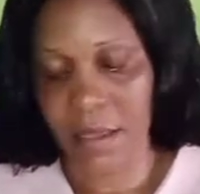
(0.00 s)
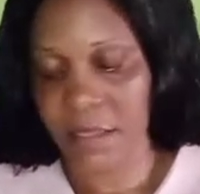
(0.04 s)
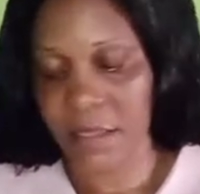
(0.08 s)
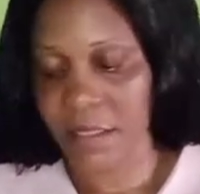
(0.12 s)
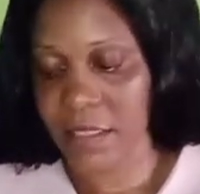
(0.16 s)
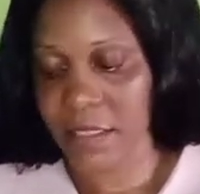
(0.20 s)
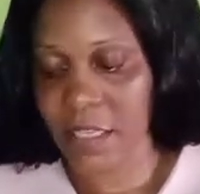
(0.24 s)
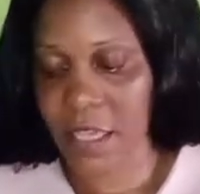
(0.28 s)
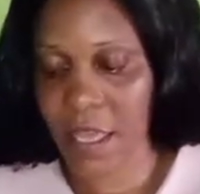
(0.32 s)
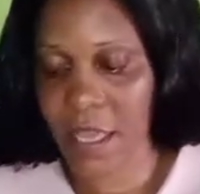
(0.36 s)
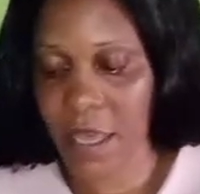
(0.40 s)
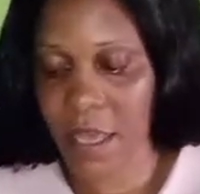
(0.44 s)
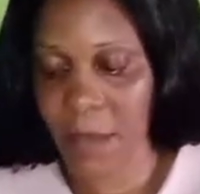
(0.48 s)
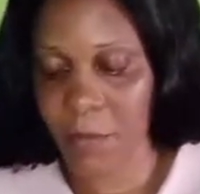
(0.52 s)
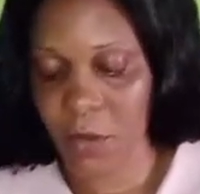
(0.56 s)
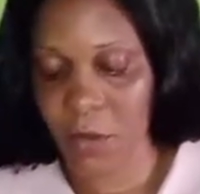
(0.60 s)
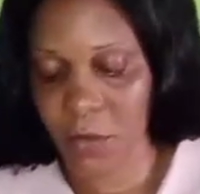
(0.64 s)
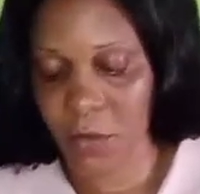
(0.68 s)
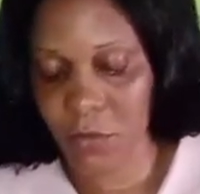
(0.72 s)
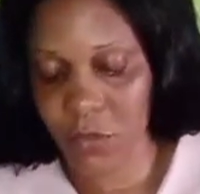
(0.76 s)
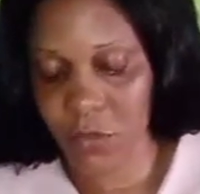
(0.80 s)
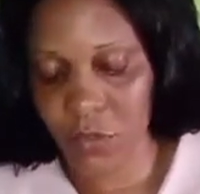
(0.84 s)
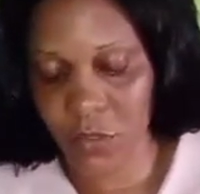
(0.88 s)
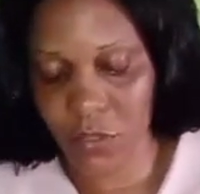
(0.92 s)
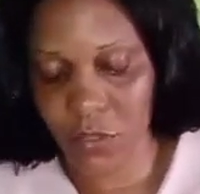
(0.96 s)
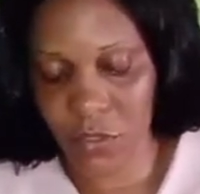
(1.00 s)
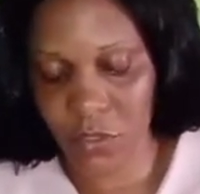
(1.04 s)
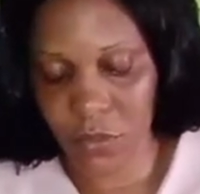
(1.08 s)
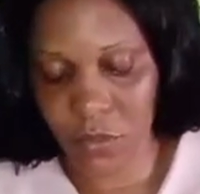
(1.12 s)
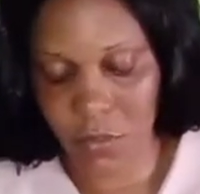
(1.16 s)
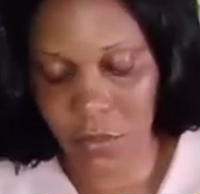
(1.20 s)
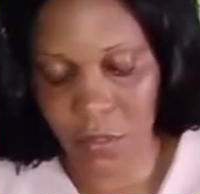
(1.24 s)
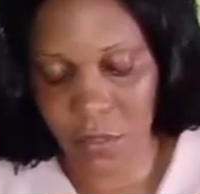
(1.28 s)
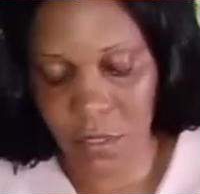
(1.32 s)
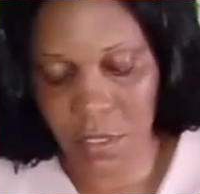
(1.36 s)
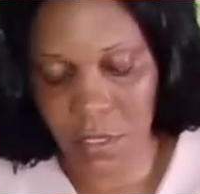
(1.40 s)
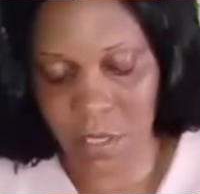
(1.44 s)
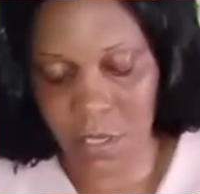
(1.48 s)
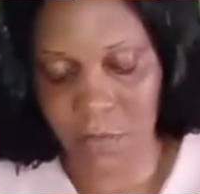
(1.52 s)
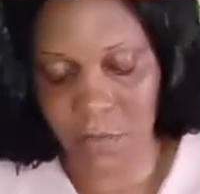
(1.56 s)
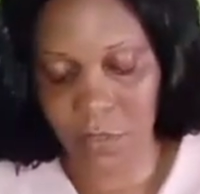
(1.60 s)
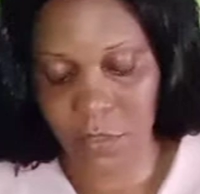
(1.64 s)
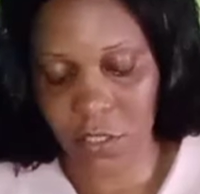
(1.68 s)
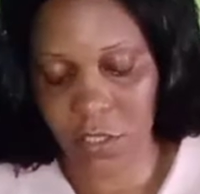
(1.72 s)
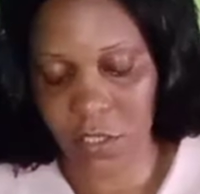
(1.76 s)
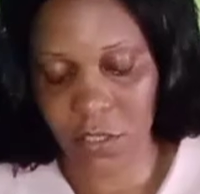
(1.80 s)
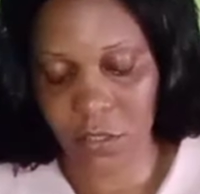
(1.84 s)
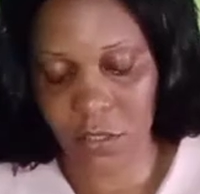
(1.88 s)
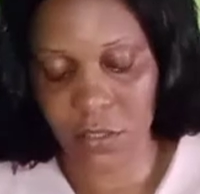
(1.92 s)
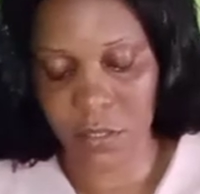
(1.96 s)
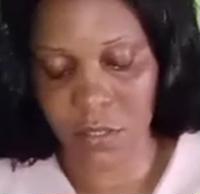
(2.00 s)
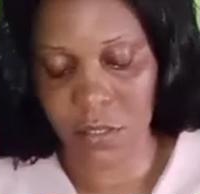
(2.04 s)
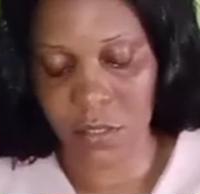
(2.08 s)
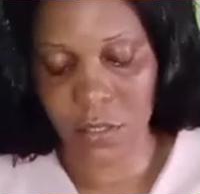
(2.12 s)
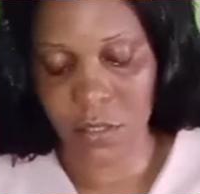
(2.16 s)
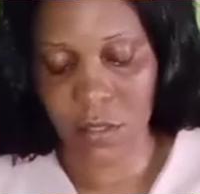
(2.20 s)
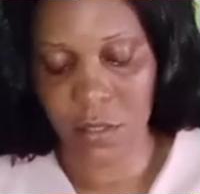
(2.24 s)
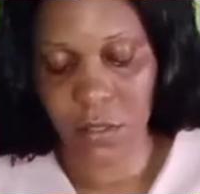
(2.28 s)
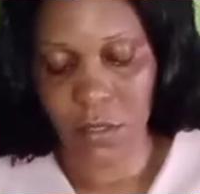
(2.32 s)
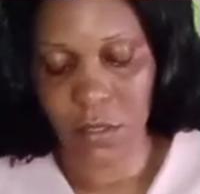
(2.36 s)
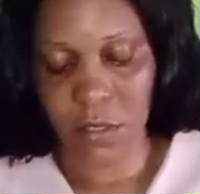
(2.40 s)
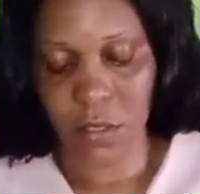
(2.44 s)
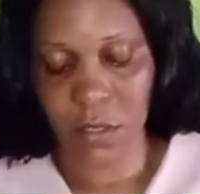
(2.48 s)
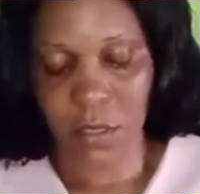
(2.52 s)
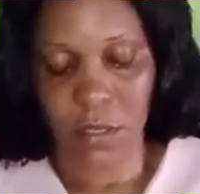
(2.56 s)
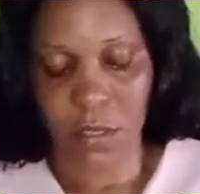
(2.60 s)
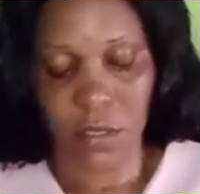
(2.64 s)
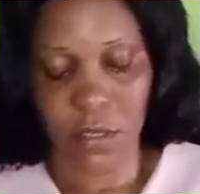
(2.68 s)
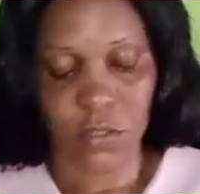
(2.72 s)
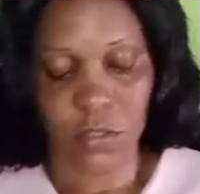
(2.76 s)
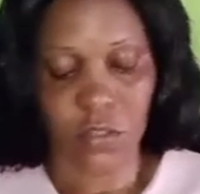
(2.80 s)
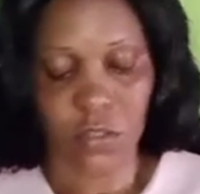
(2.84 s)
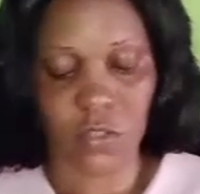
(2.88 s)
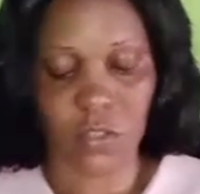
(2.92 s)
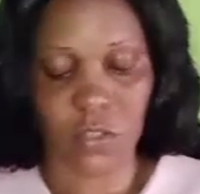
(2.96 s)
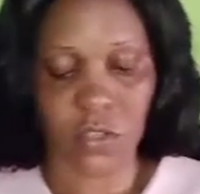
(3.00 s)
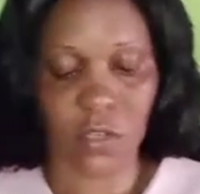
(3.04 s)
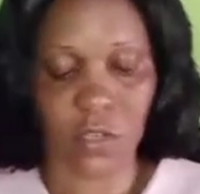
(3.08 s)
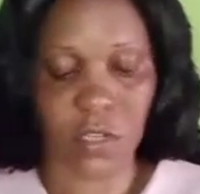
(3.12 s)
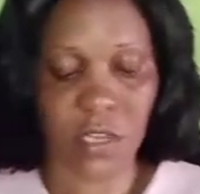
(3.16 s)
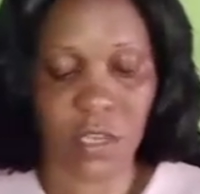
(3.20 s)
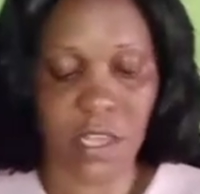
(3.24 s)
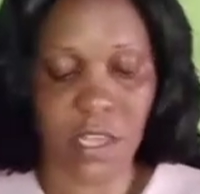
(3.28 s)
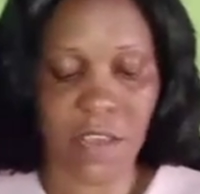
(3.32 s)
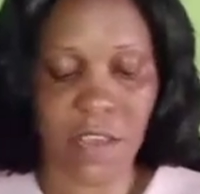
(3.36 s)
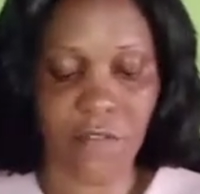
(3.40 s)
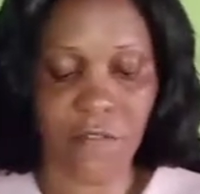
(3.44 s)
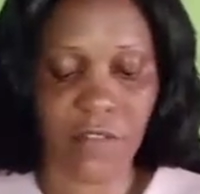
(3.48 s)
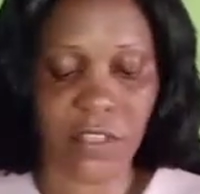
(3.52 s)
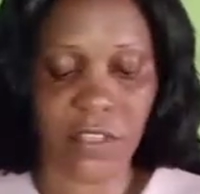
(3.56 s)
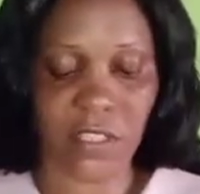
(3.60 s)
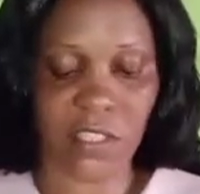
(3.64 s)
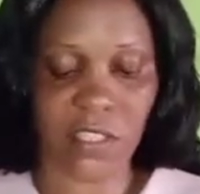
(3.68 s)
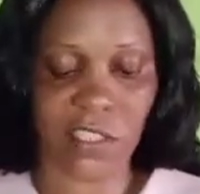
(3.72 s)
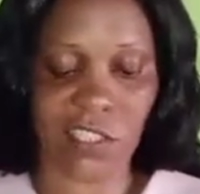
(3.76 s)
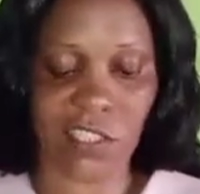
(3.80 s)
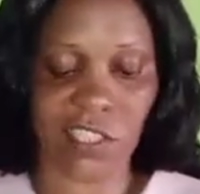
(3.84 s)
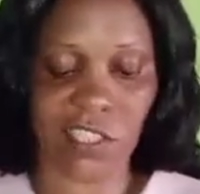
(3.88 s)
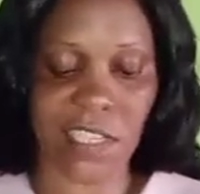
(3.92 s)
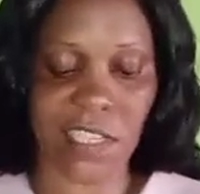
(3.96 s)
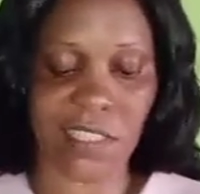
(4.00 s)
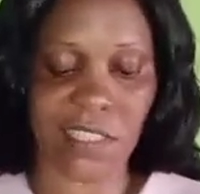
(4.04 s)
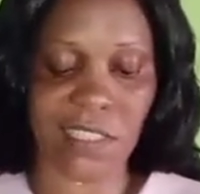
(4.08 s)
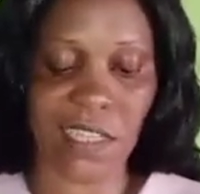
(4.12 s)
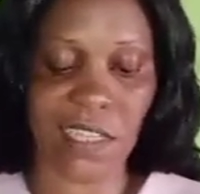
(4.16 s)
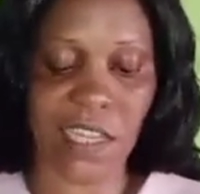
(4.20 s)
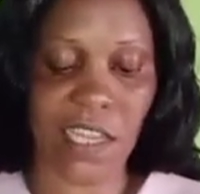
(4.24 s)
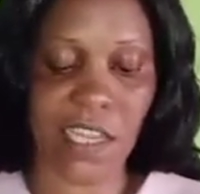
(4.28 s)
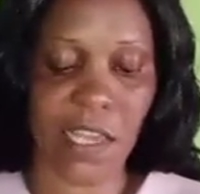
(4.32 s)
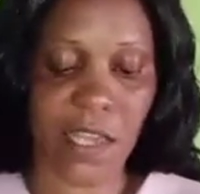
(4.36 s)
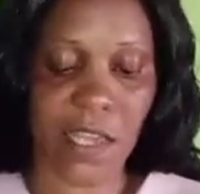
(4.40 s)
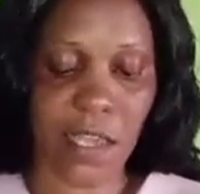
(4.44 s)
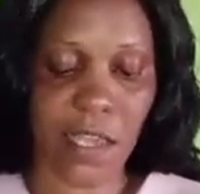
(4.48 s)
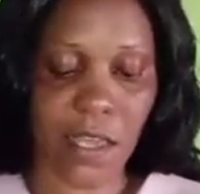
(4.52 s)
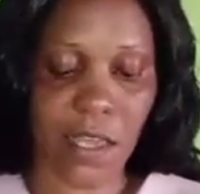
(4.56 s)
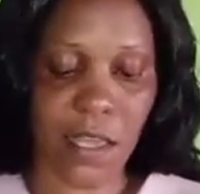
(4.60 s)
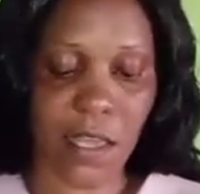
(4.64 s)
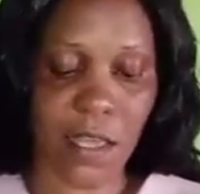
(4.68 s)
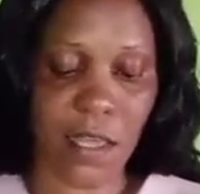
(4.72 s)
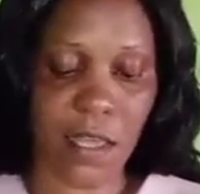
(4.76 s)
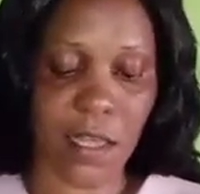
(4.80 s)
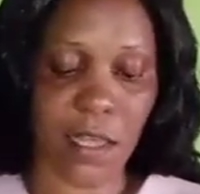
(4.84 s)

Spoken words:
I think I'm almost done. Let me just turn everything gently.